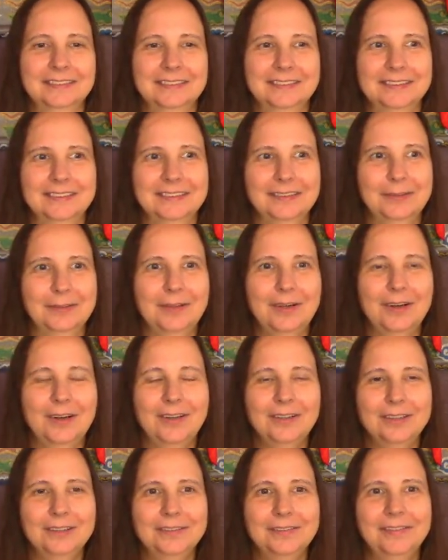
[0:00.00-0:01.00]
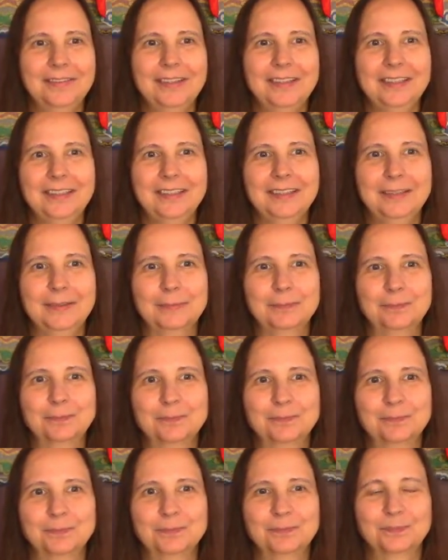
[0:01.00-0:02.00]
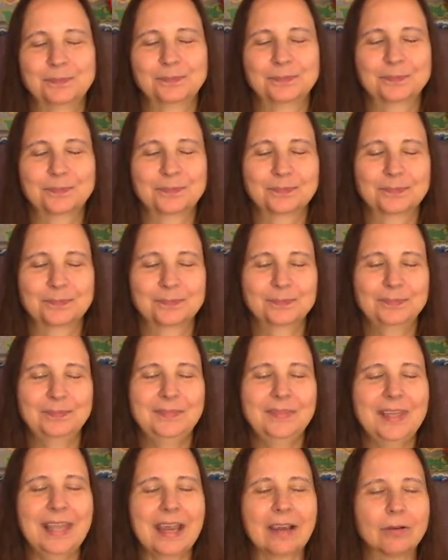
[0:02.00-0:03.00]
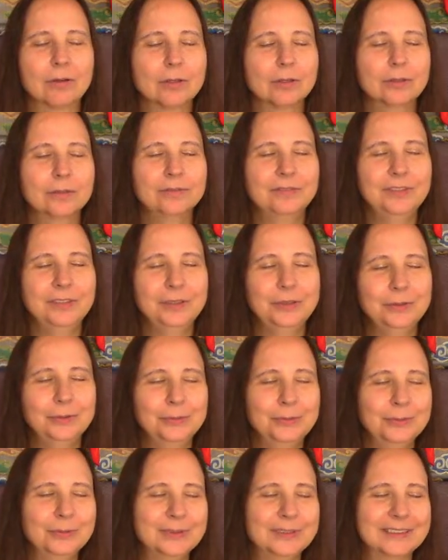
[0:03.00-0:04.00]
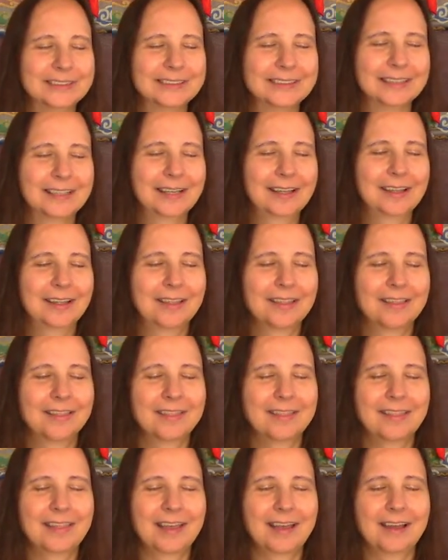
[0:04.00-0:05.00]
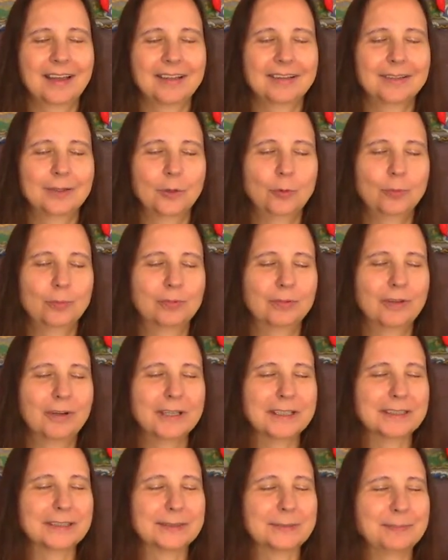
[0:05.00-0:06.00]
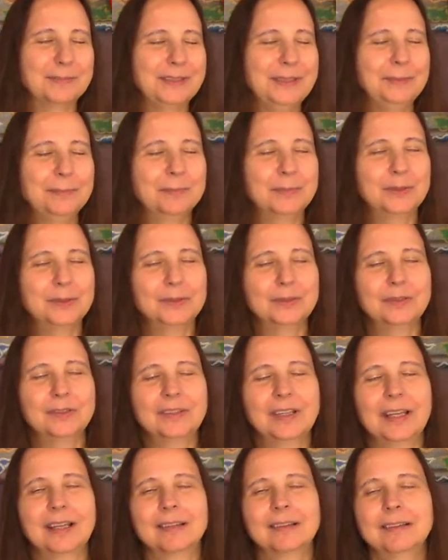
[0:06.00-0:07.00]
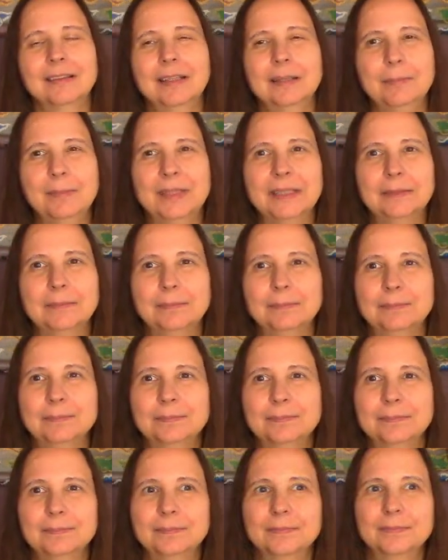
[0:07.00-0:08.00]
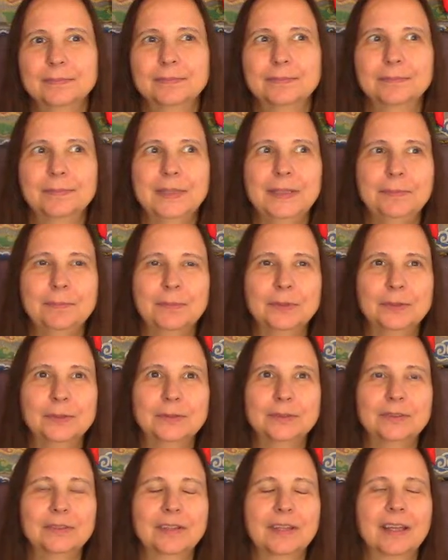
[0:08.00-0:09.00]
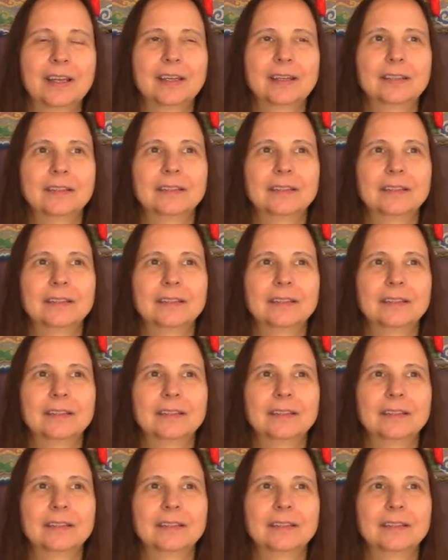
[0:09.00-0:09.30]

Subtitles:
So all of the narrow views that oppress people, that limit people, that